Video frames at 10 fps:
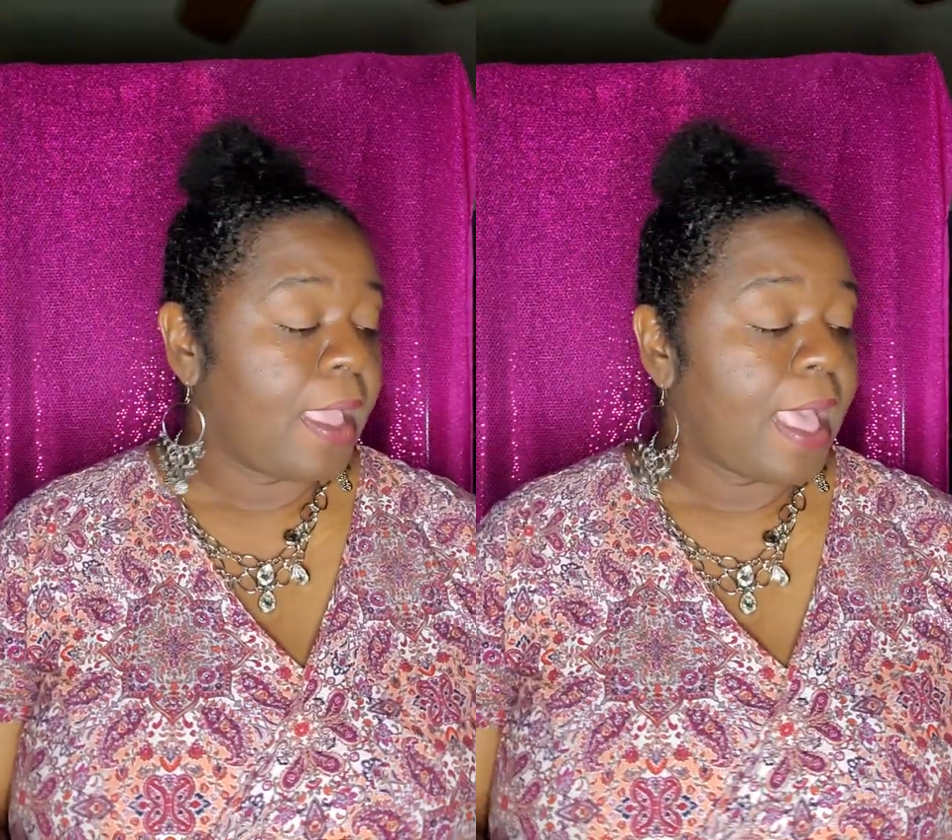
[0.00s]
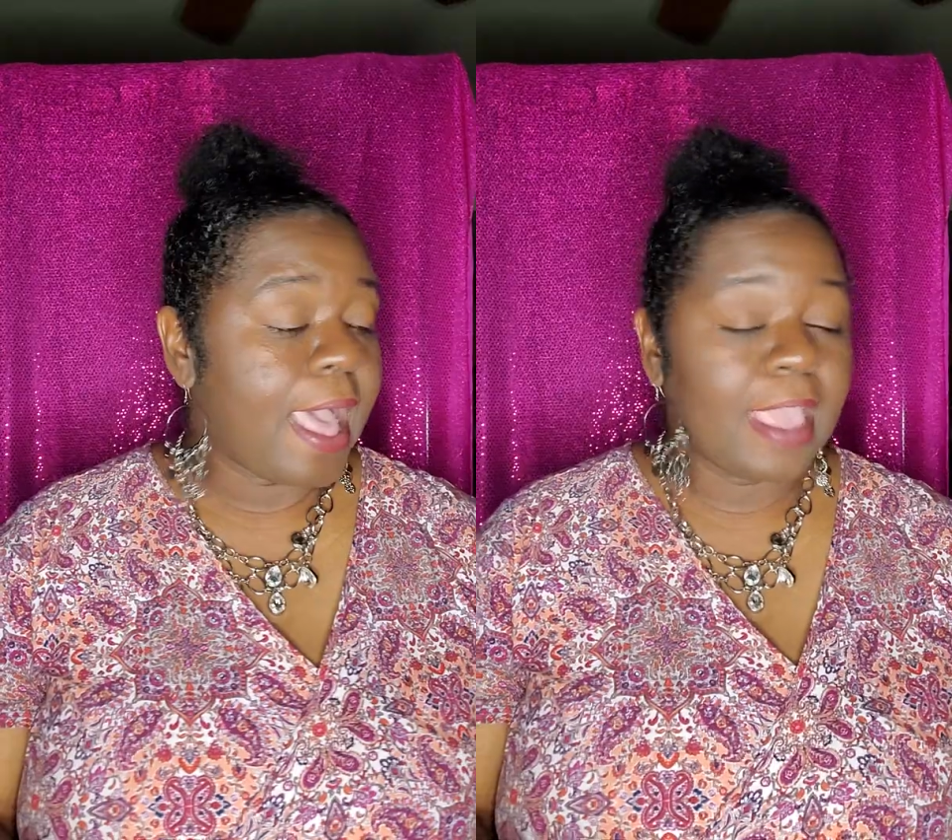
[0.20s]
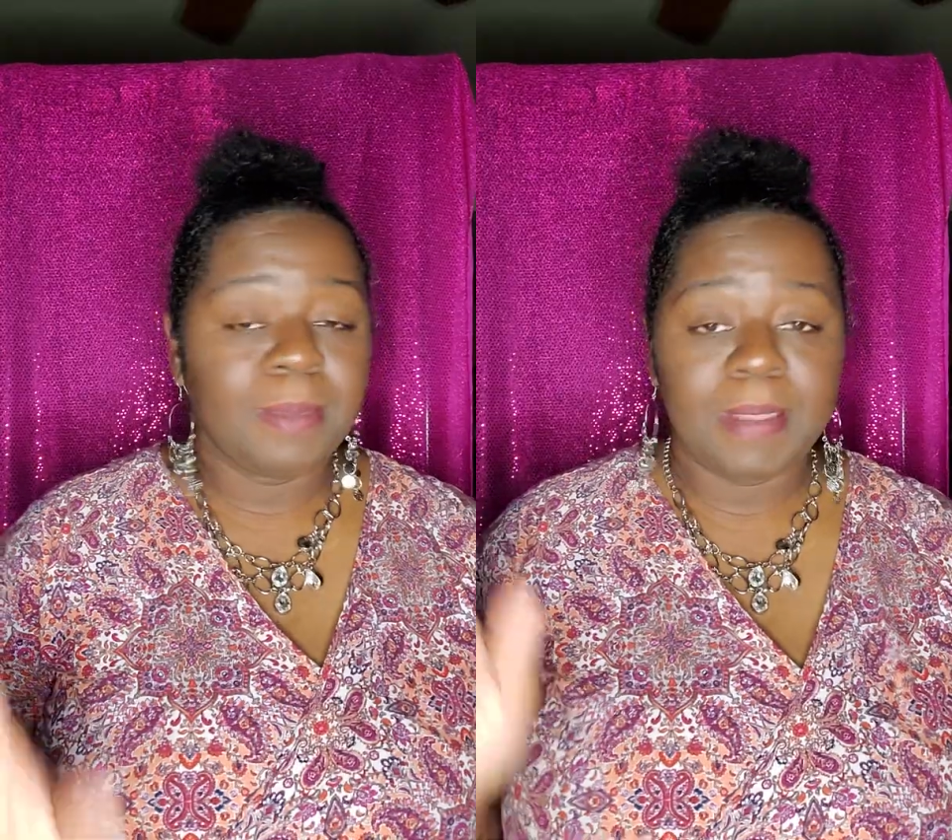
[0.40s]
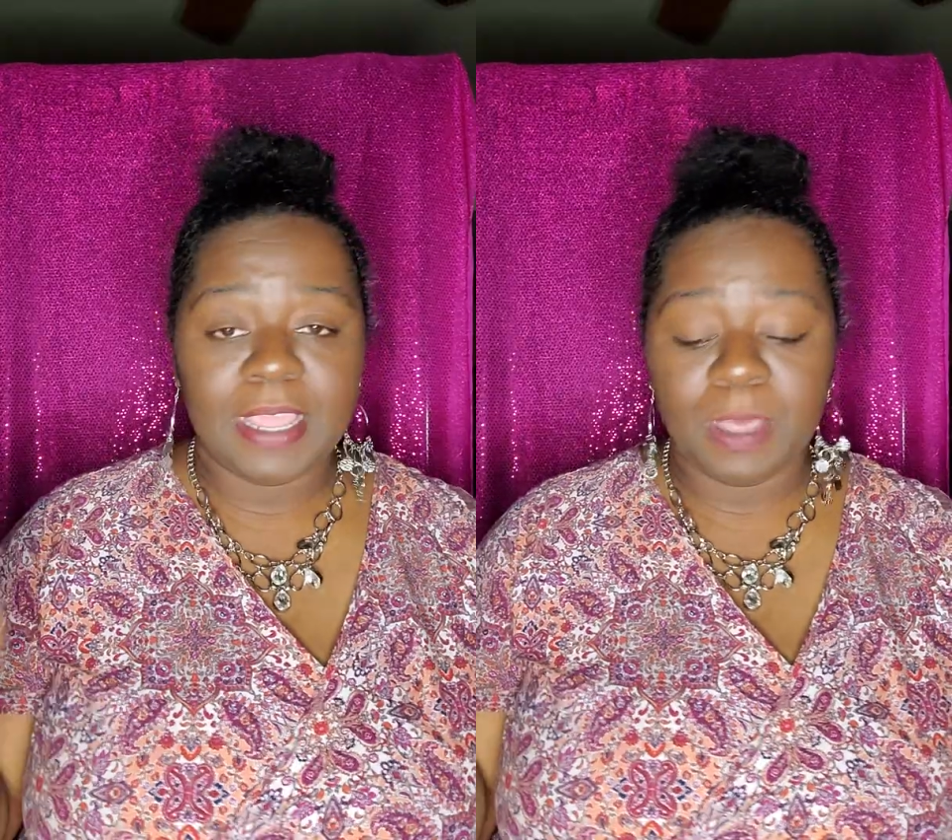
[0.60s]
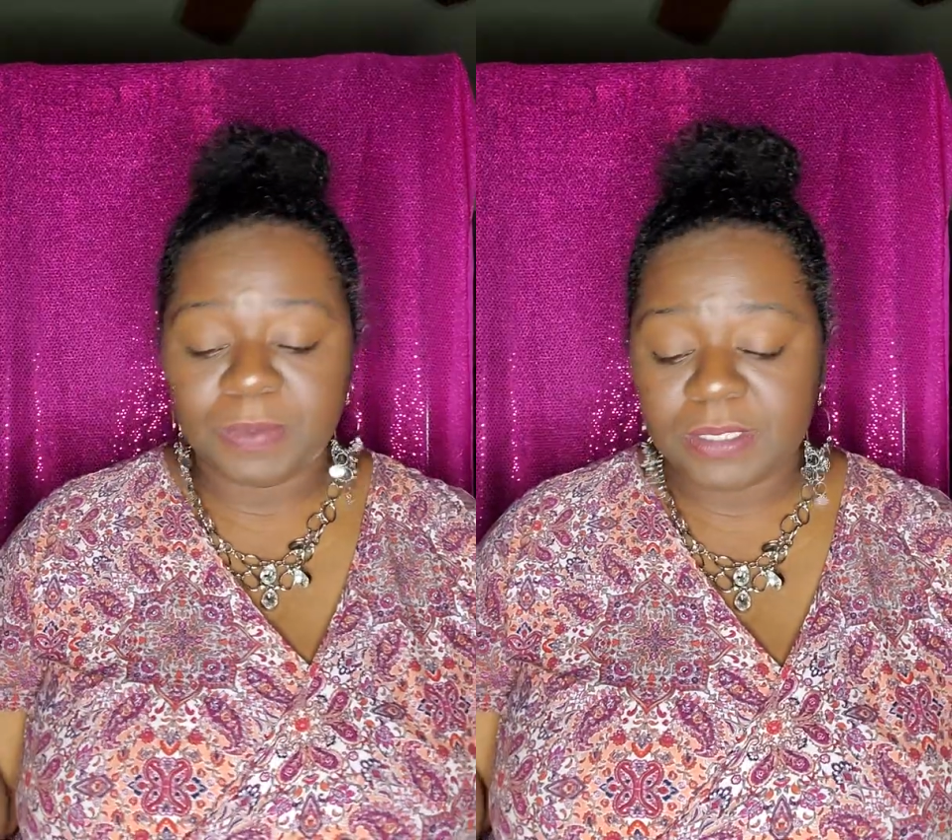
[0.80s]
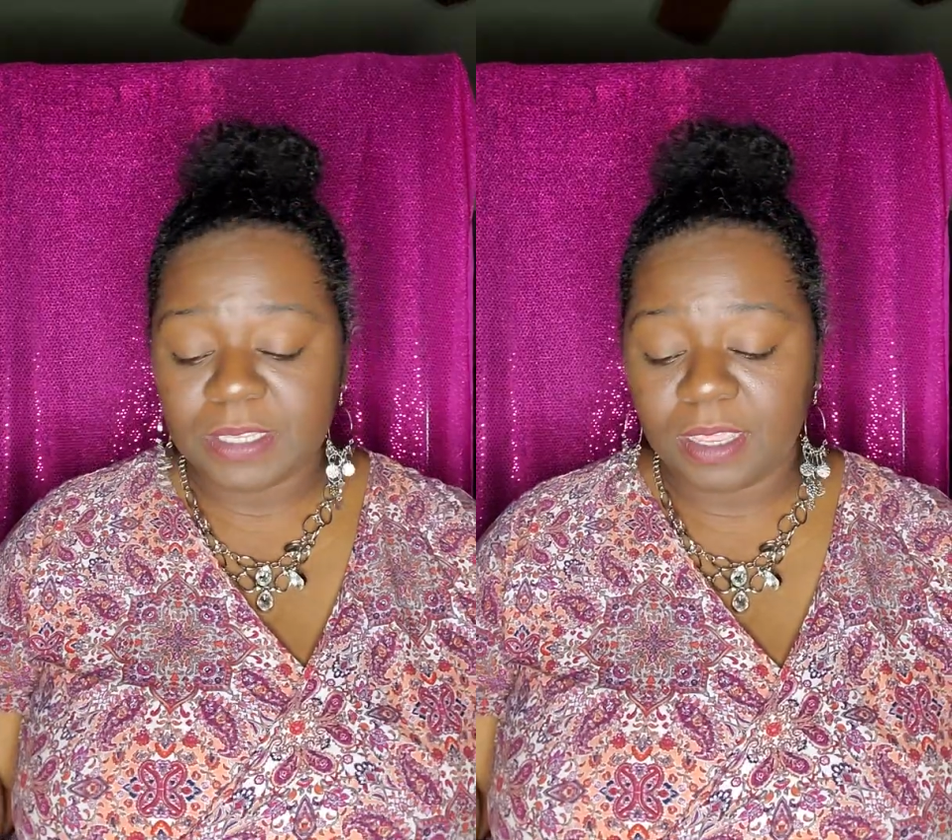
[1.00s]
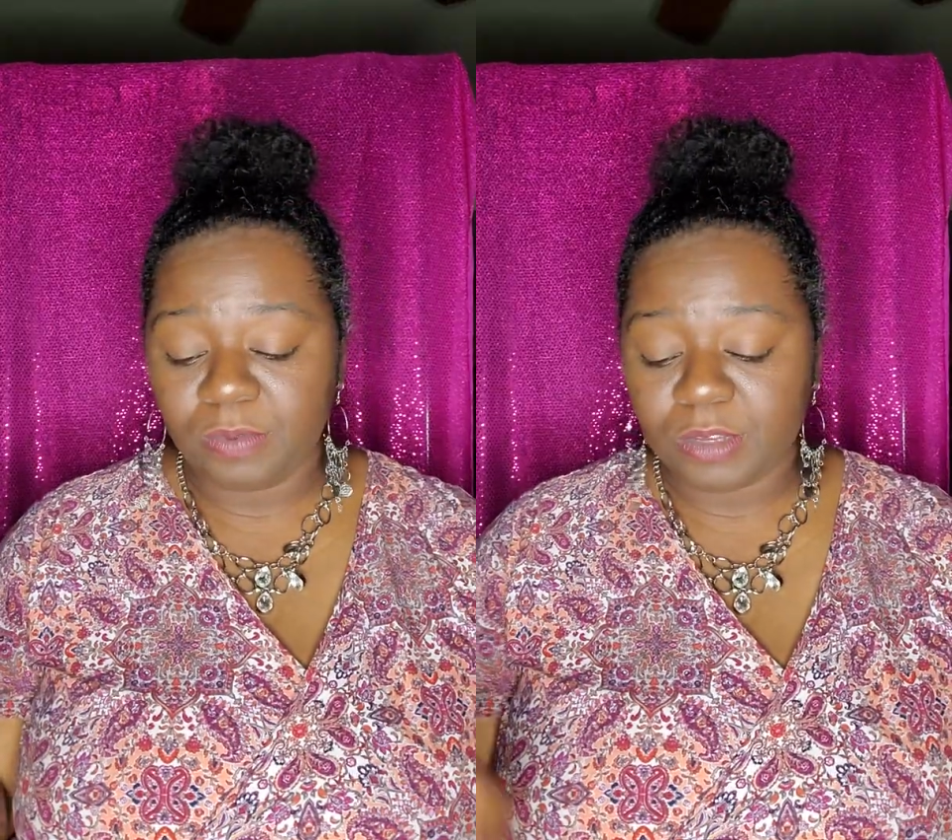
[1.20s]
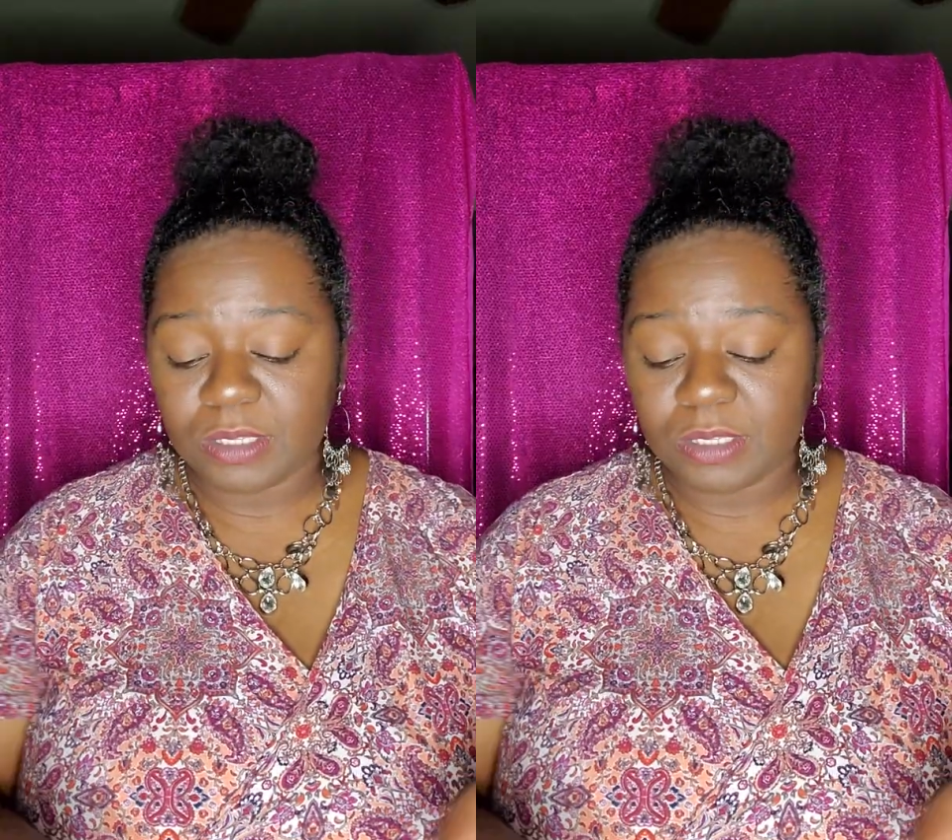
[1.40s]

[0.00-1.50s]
I am an Ipsy